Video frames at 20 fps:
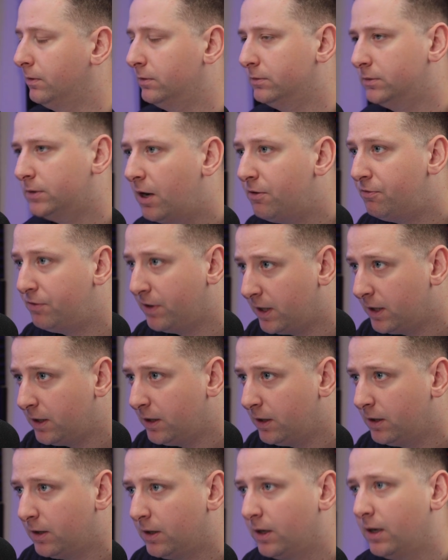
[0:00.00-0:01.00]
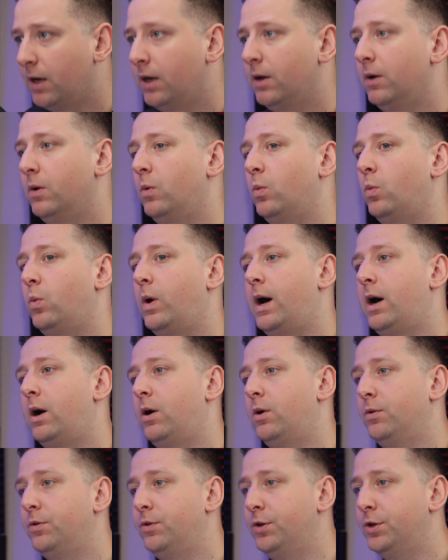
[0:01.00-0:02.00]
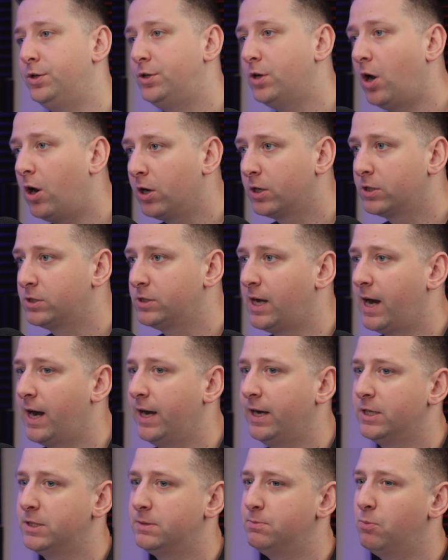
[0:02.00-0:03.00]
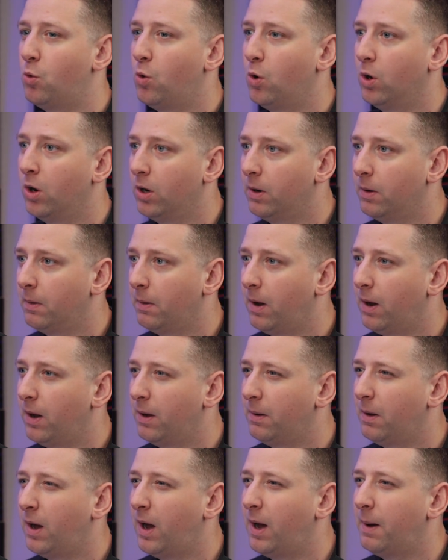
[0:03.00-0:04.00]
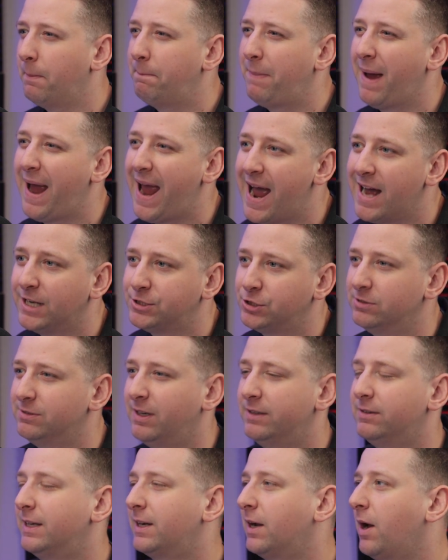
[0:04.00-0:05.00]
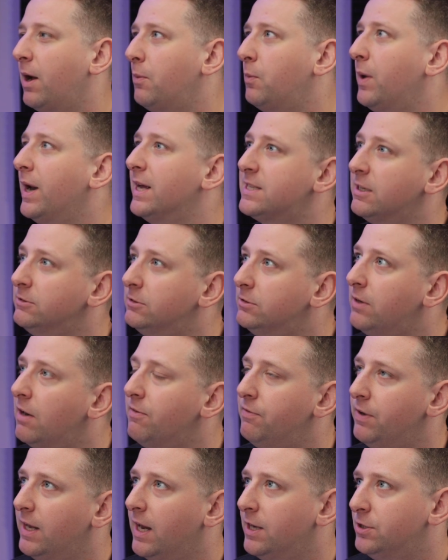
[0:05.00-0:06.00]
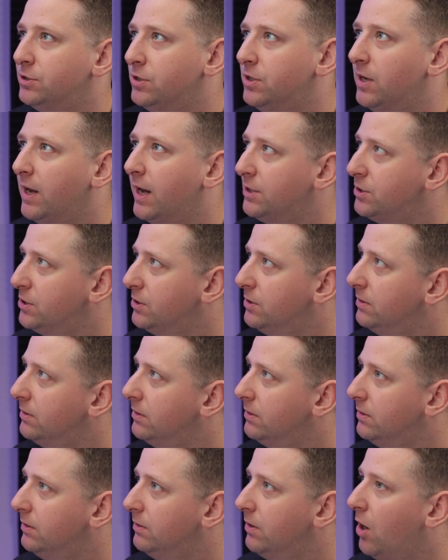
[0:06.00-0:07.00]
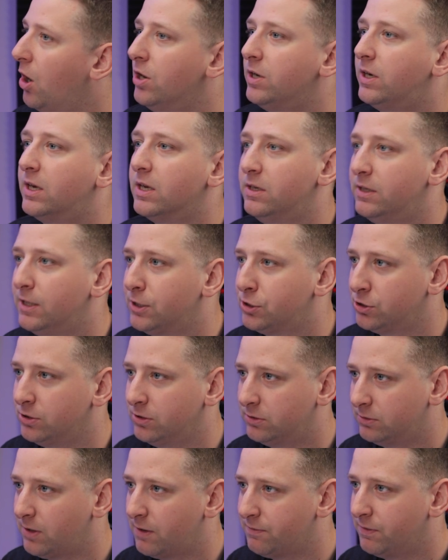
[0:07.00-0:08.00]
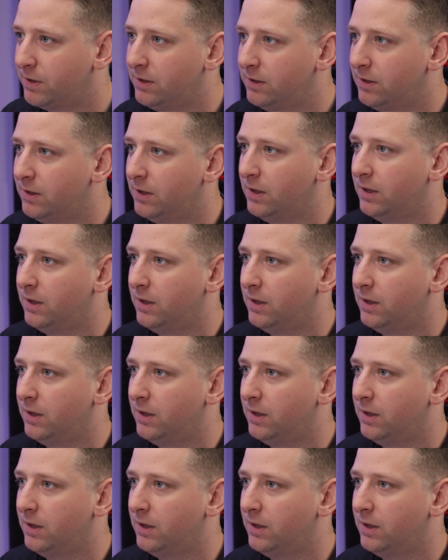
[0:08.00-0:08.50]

loving, while the dark side is more passion. Like when I say loving, I should unconditional loving